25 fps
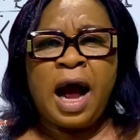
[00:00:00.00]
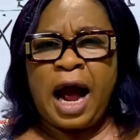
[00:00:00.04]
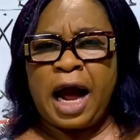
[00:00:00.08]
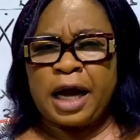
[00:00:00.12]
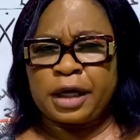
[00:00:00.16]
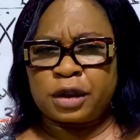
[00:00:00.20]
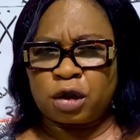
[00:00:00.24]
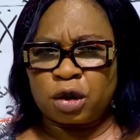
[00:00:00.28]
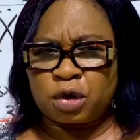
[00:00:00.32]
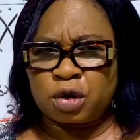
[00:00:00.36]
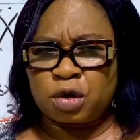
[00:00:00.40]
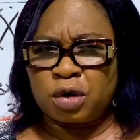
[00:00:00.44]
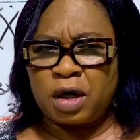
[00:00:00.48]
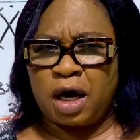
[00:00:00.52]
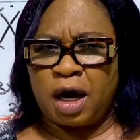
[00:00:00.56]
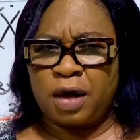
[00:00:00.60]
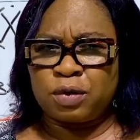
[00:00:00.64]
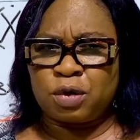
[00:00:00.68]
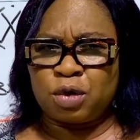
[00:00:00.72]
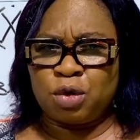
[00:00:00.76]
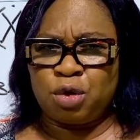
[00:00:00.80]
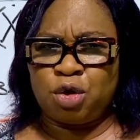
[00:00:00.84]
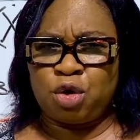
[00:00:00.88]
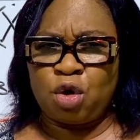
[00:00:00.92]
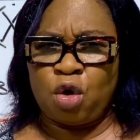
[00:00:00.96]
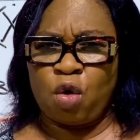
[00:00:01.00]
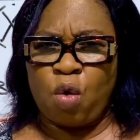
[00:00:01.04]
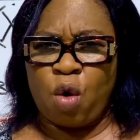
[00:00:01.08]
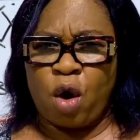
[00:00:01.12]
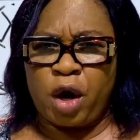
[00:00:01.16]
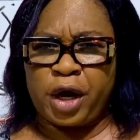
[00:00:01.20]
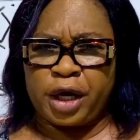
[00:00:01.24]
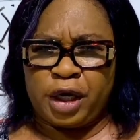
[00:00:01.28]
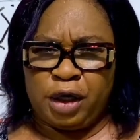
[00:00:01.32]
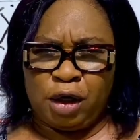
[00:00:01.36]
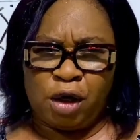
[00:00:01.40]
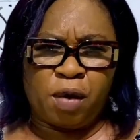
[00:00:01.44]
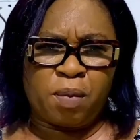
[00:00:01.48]
I taught you how to show
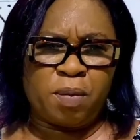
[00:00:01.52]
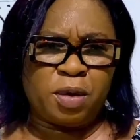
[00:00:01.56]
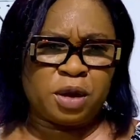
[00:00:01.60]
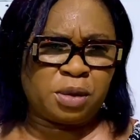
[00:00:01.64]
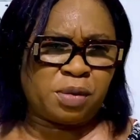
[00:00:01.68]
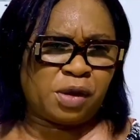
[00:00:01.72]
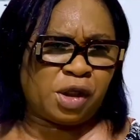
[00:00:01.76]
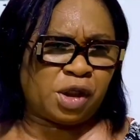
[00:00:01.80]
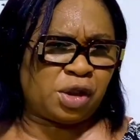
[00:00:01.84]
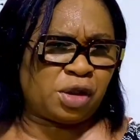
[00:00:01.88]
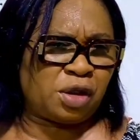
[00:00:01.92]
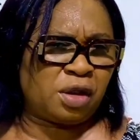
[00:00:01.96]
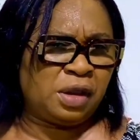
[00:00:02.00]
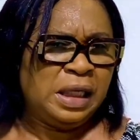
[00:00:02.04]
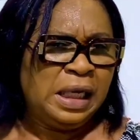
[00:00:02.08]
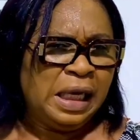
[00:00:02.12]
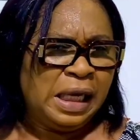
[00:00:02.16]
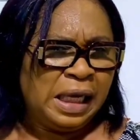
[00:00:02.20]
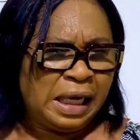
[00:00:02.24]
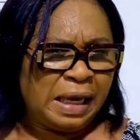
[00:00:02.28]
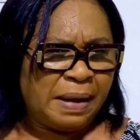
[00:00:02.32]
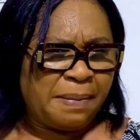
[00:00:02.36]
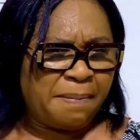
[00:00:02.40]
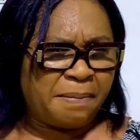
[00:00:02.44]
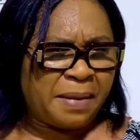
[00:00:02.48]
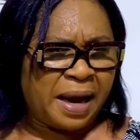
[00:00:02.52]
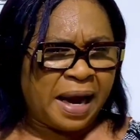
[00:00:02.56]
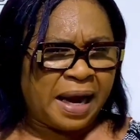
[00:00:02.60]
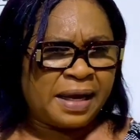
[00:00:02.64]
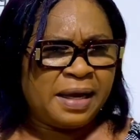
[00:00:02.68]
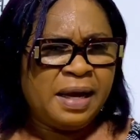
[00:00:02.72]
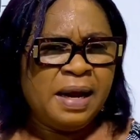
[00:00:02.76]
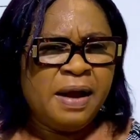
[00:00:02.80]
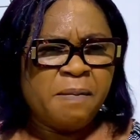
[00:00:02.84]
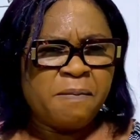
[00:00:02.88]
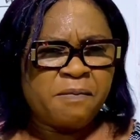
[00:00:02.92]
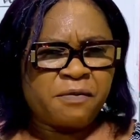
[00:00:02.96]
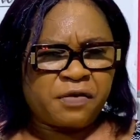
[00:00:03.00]
work in log multiplication in my
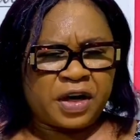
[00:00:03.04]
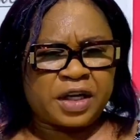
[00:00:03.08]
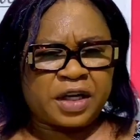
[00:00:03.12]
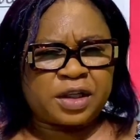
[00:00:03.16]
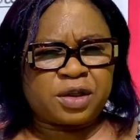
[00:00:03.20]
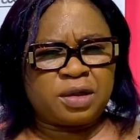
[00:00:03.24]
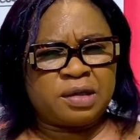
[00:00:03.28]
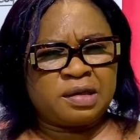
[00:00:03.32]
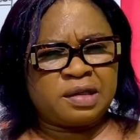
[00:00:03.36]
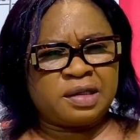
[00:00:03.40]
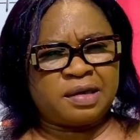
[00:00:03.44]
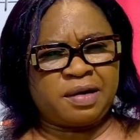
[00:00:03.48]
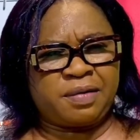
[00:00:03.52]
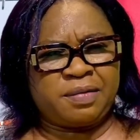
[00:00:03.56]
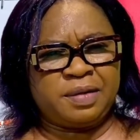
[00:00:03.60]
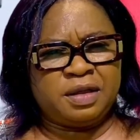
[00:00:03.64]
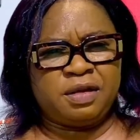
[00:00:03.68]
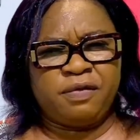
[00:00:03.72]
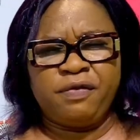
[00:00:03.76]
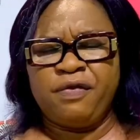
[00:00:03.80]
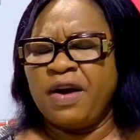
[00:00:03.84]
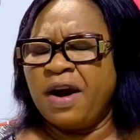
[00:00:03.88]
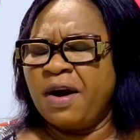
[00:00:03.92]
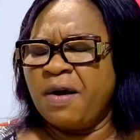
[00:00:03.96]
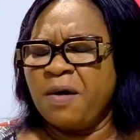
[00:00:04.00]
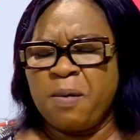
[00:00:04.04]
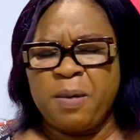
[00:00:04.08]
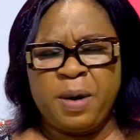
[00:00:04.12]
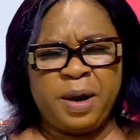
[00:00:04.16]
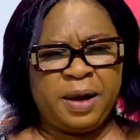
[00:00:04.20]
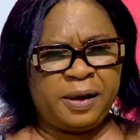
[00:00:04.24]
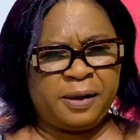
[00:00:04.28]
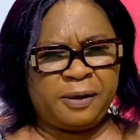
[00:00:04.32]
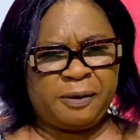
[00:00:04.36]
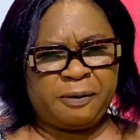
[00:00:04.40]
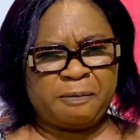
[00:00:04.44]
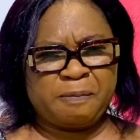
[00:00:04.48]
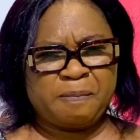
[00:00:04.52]
fraction series very
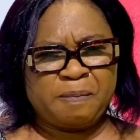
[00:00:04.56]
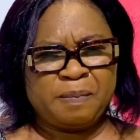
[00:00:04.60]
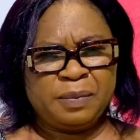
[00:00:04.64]
well.